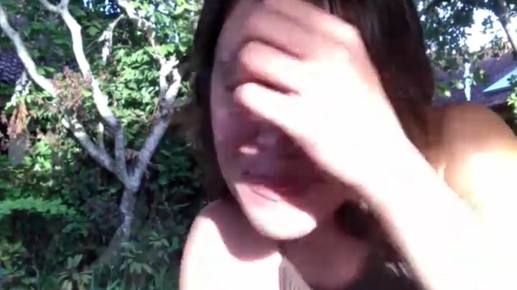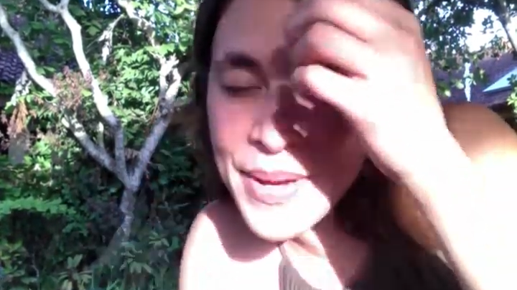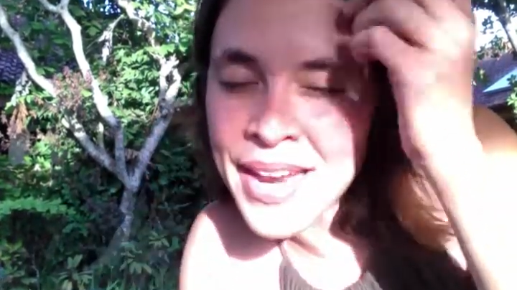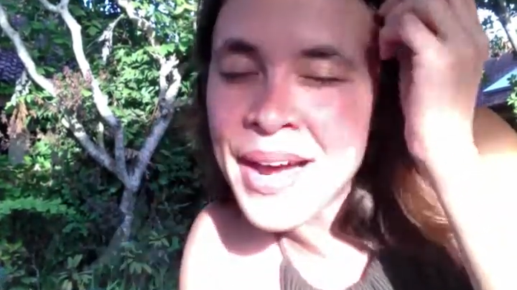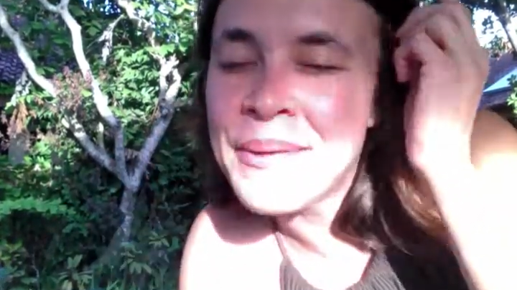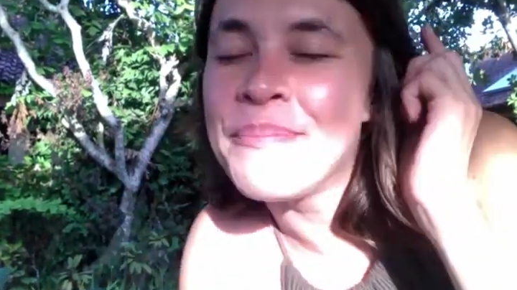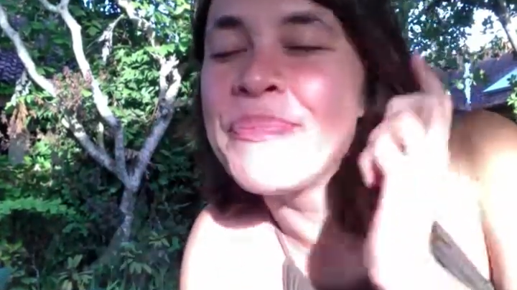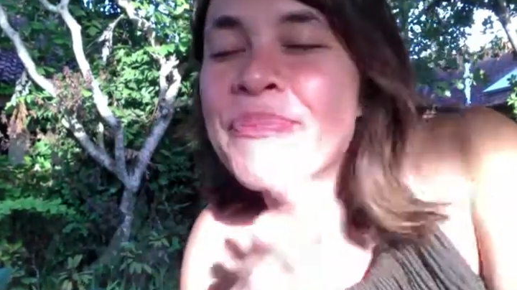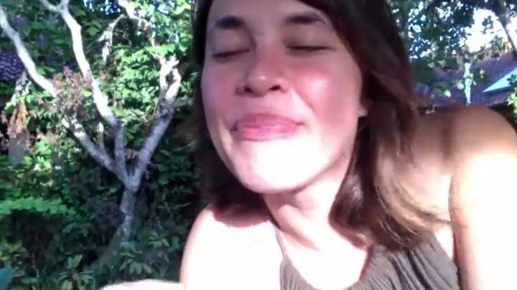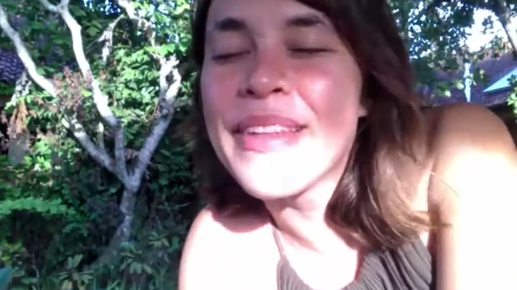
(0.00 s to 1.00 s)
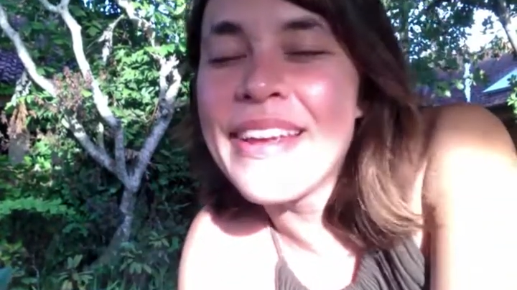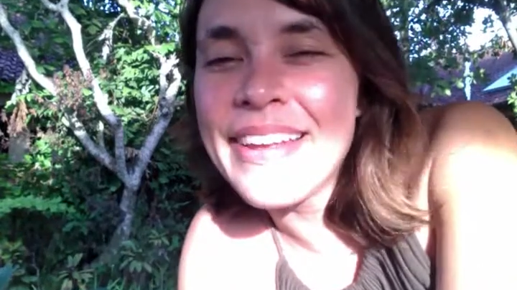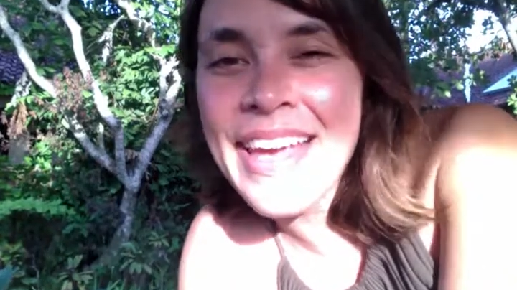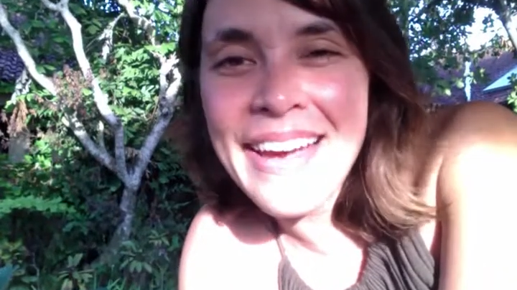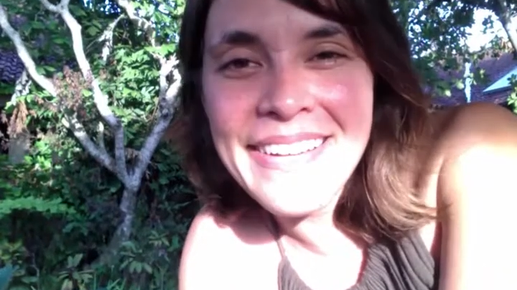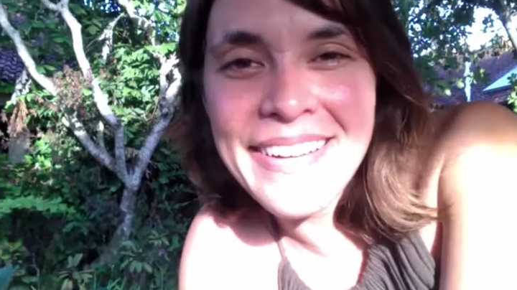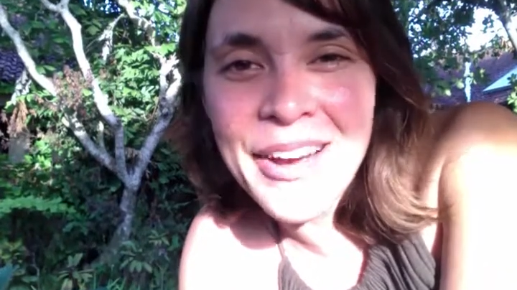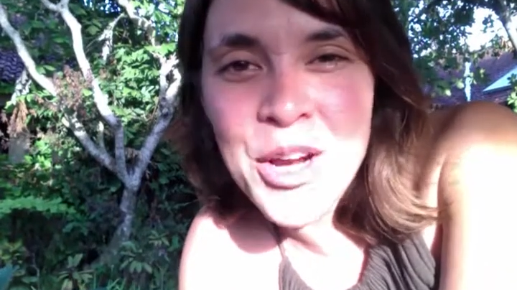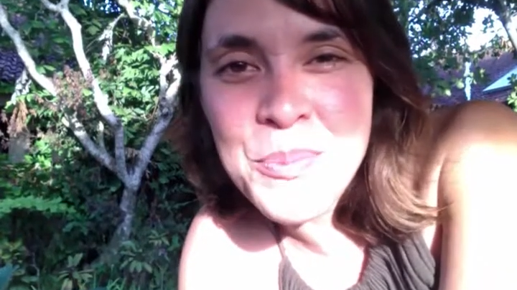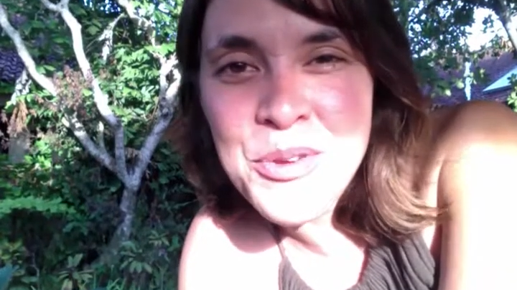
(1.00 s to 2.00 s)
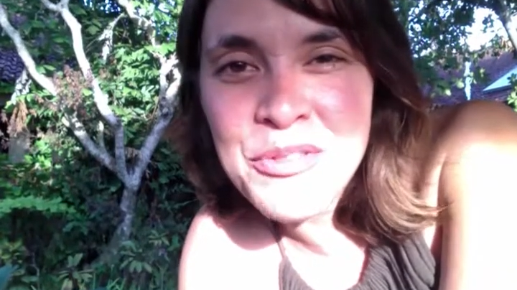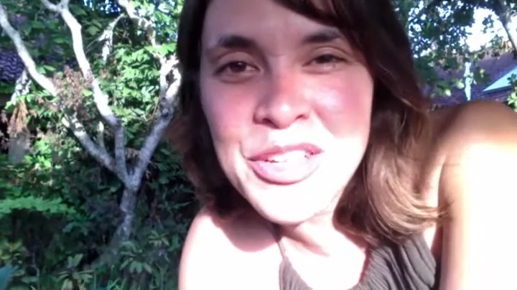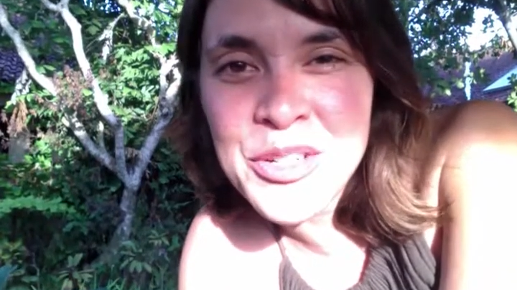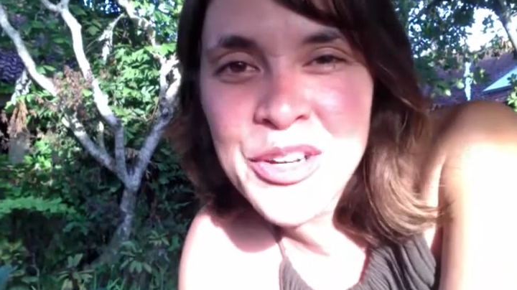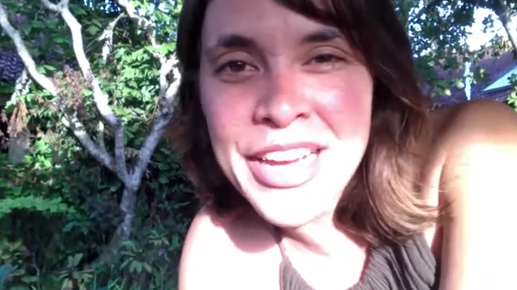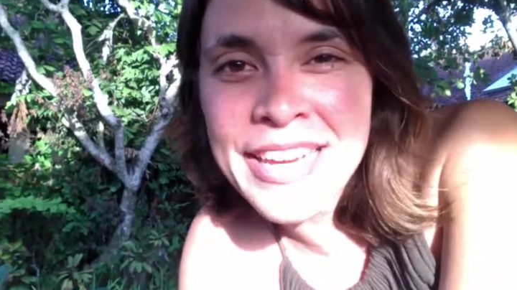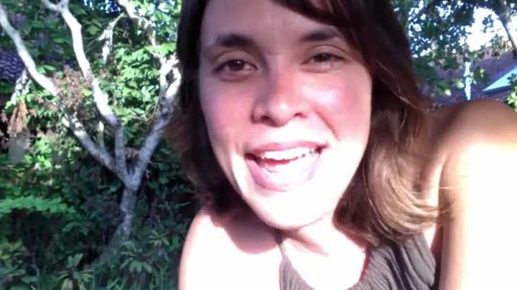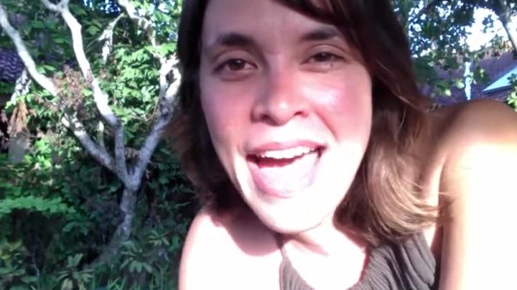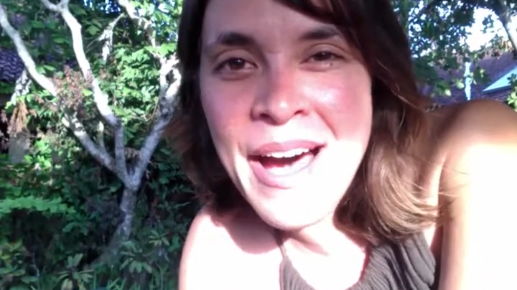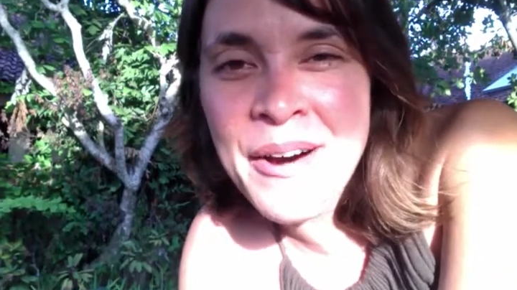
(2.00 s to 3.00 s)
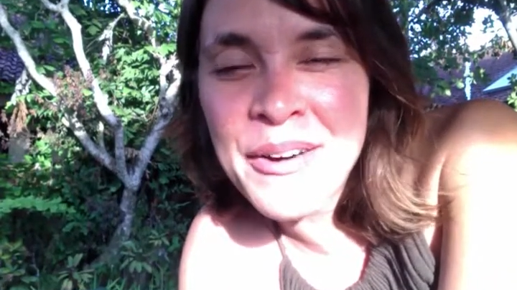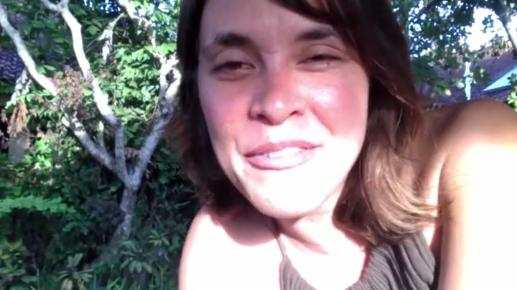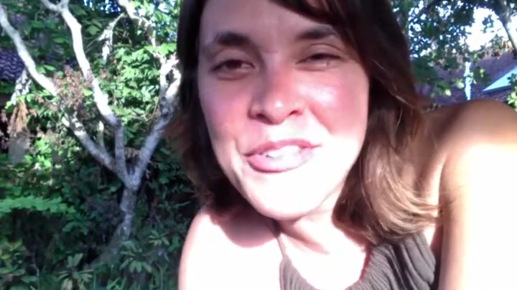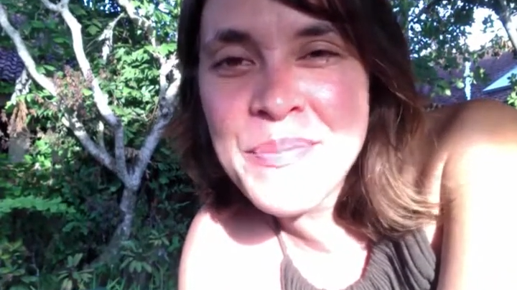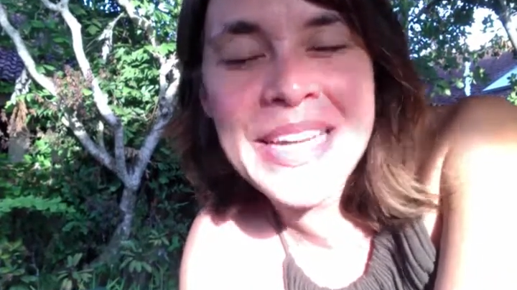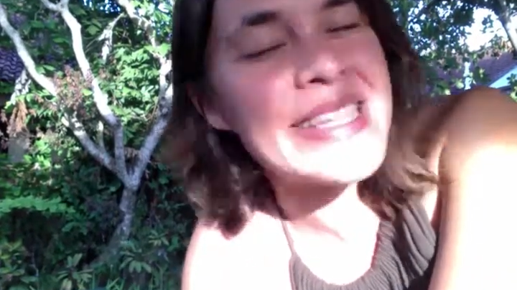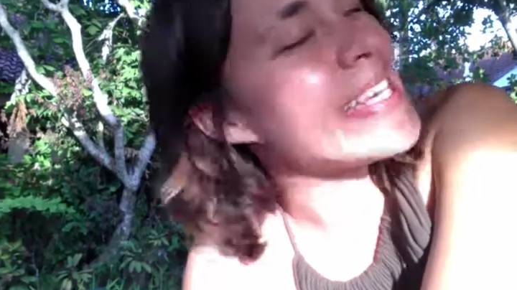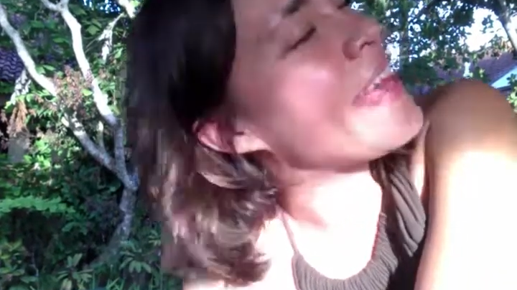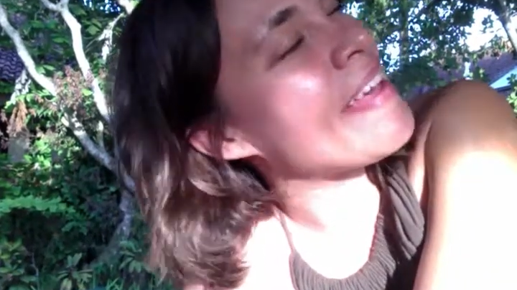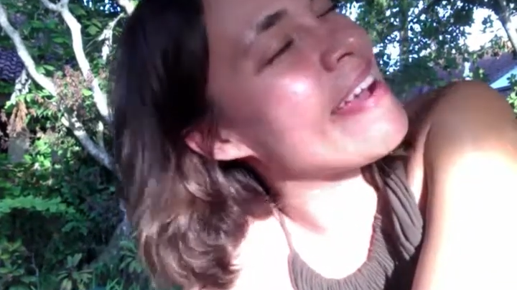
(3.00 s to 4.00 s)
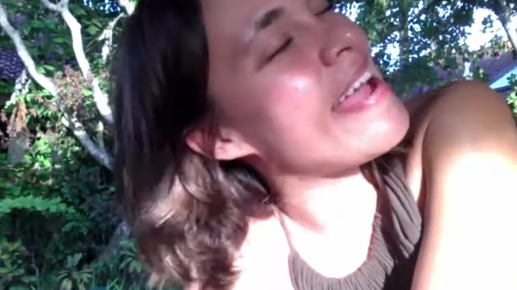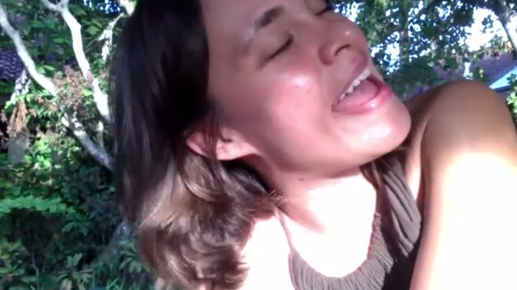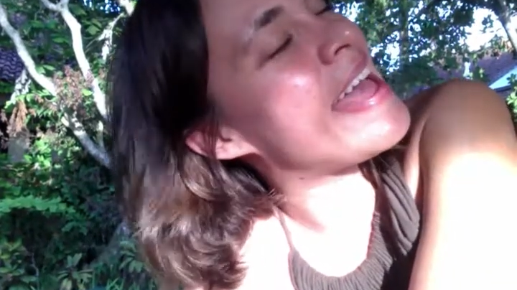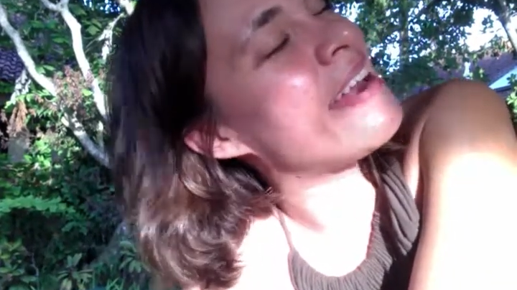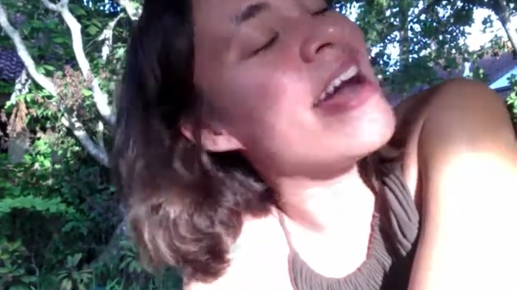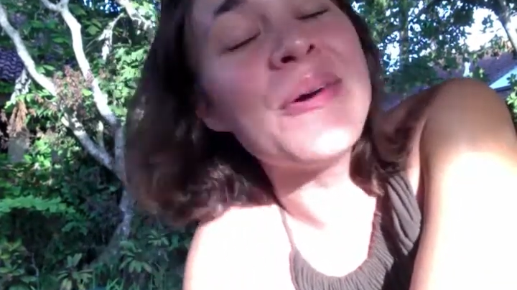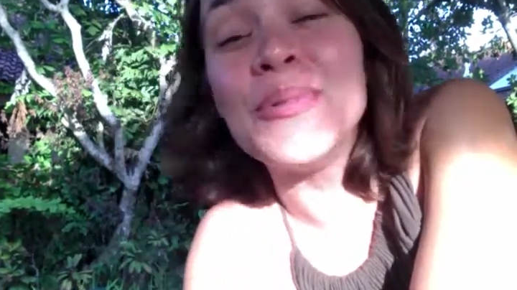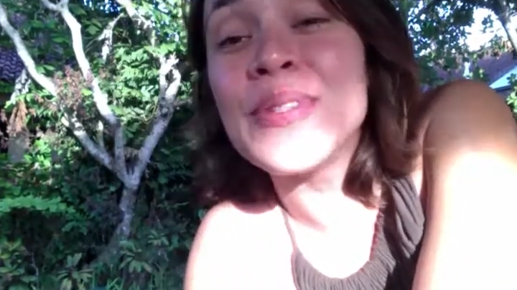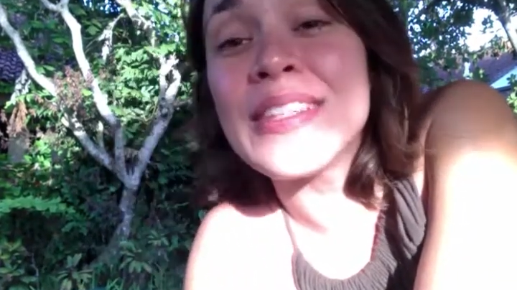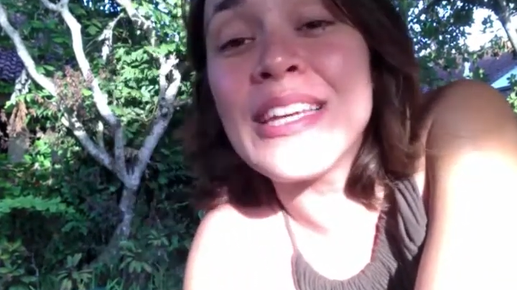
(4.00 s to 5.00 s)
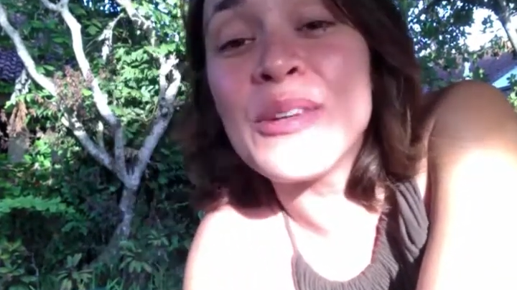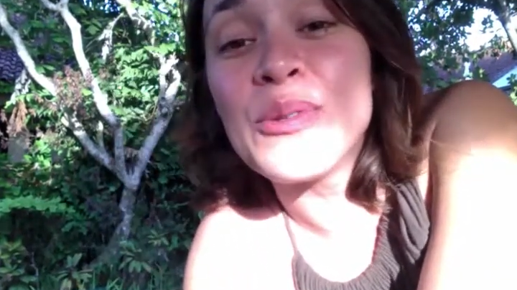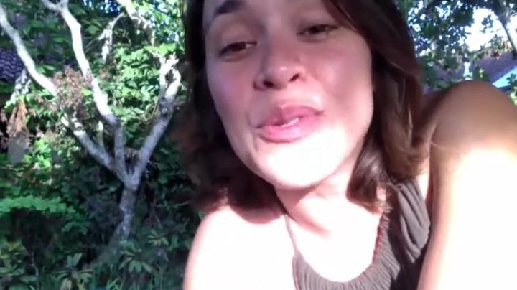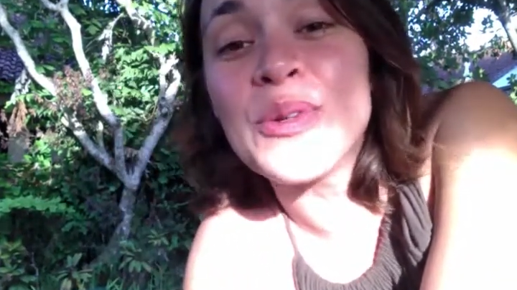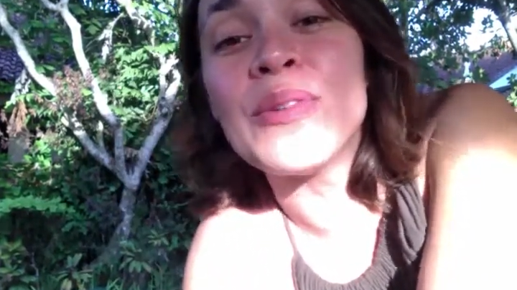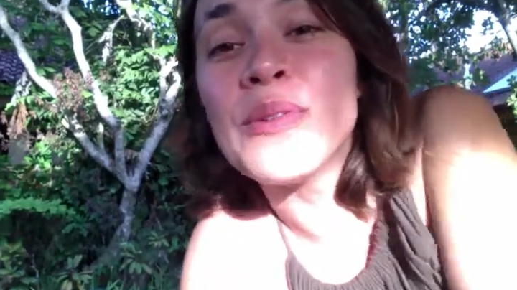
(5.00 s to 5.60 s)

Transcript: But yeah, hope you've enjoyed our few minutes together, and I will see you soon.